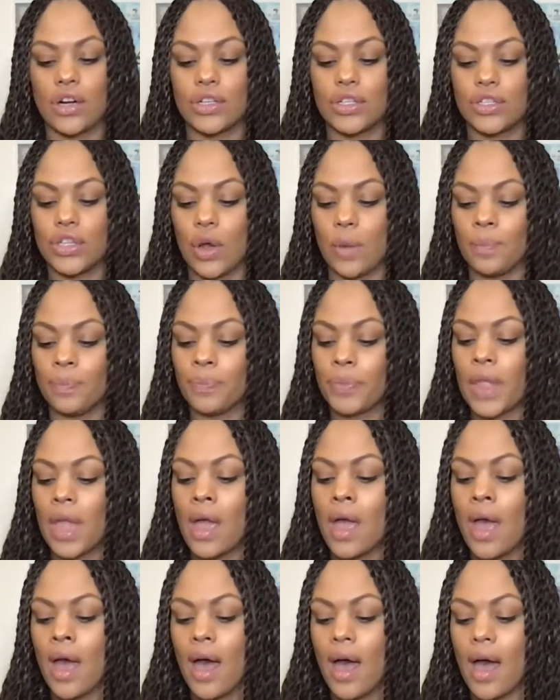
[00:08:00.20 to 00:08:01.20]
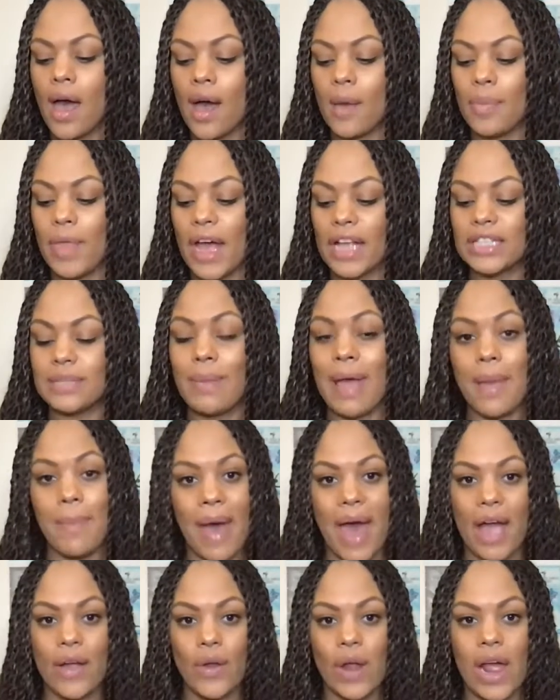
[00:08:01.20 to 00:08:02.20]
So that's my
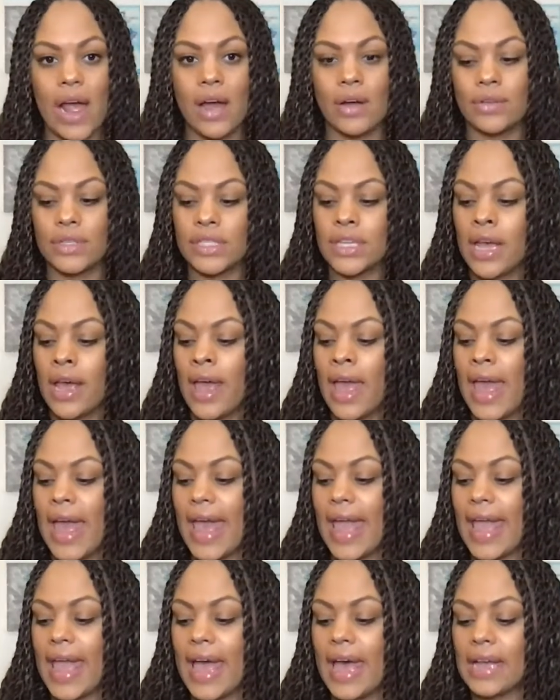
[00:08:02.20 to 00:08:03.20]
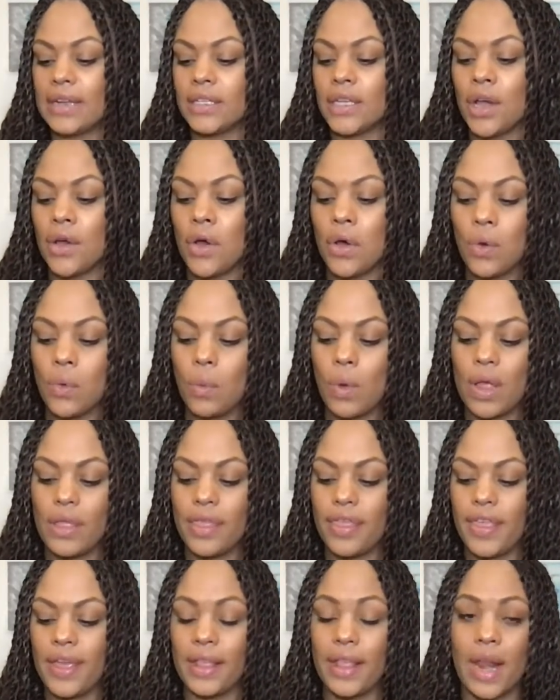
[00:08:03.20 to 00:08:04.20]
background. And
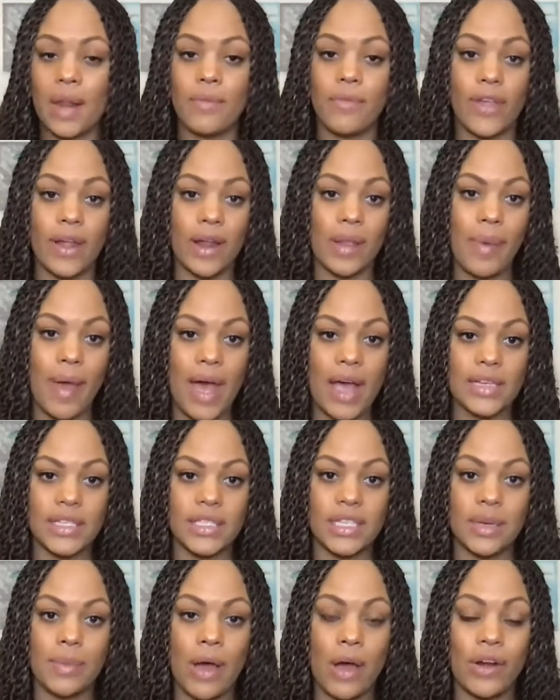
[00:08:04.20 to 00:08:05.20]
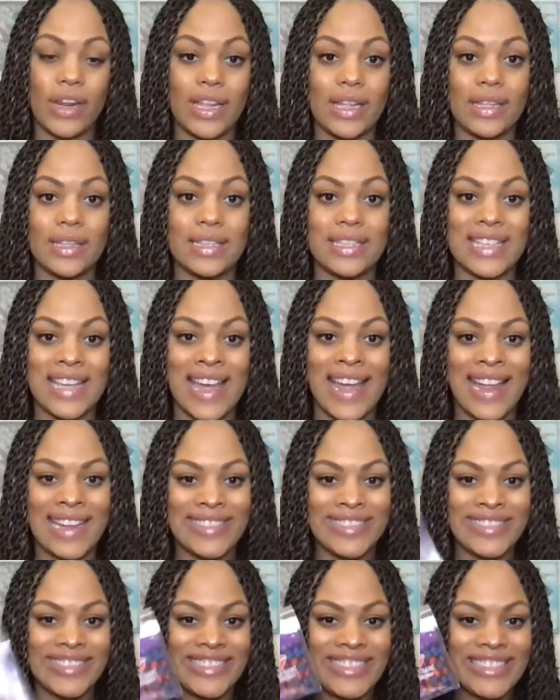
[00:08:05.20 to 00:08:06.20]
one thing that I'm very passionate about is
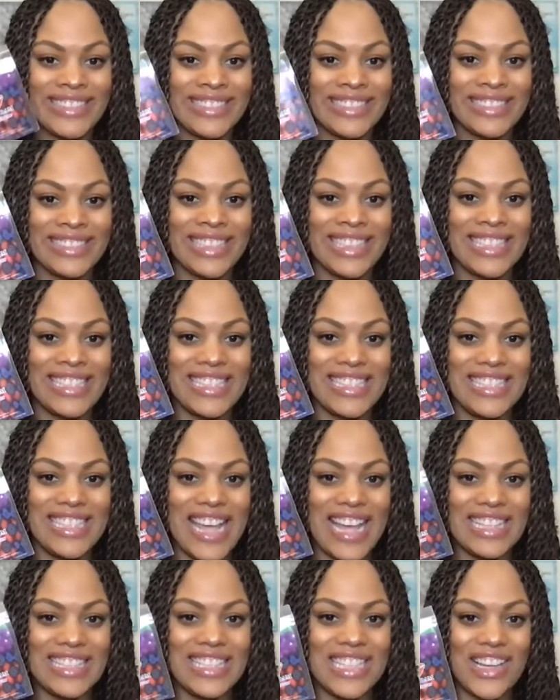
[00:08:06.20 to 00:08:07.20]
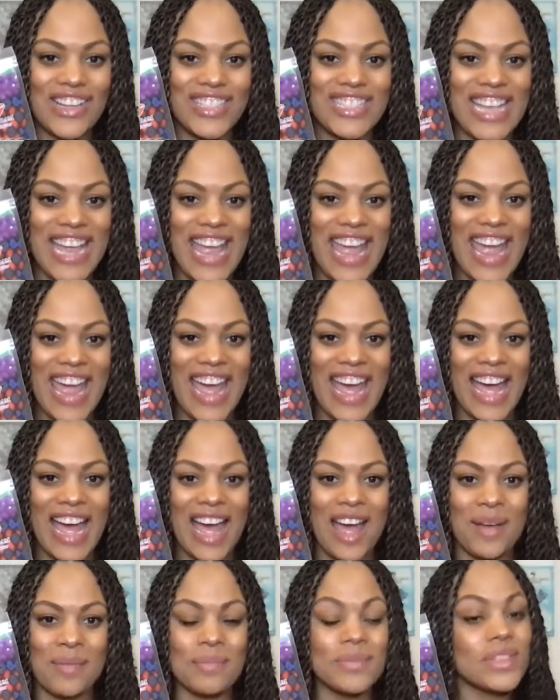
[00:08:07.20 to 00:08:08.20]
dental
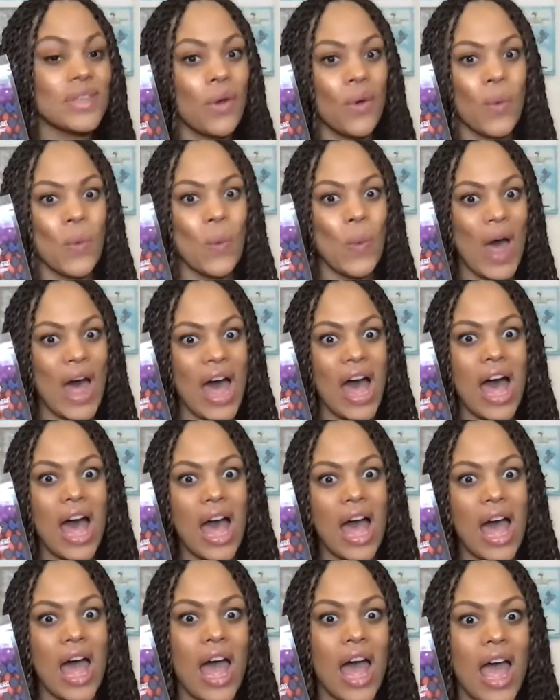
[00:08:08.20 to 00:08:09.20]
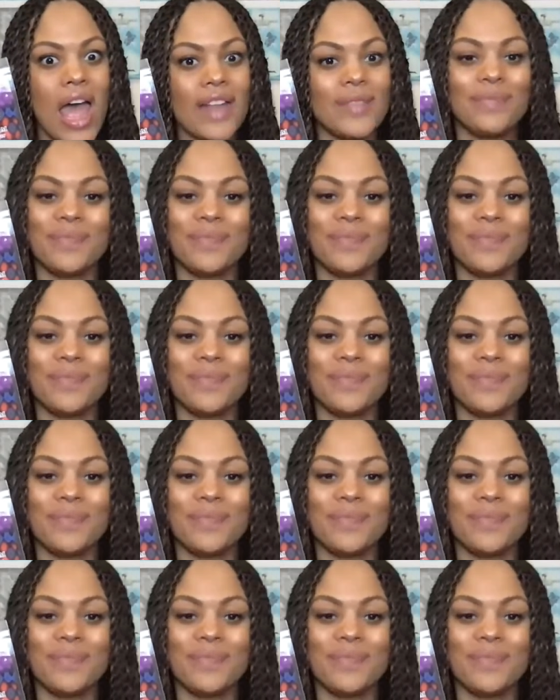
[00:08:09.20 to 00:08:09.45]
dams. What?